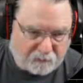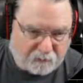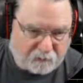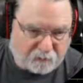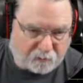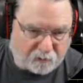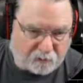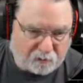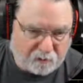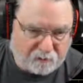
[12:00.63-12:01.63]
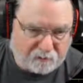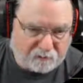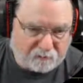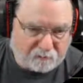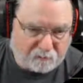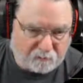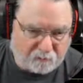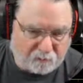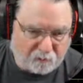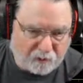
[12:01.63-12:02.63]
So I'm going to click on this
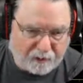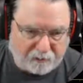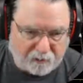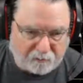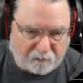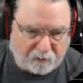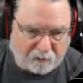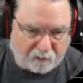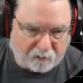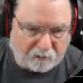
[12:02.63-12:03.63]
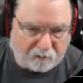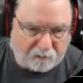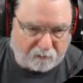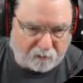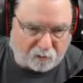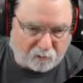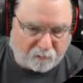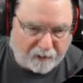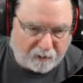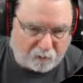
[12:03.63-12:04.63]
little icon right here. It's called a
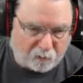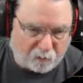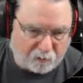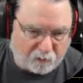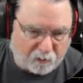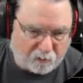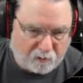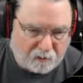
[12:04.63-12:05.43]
power window.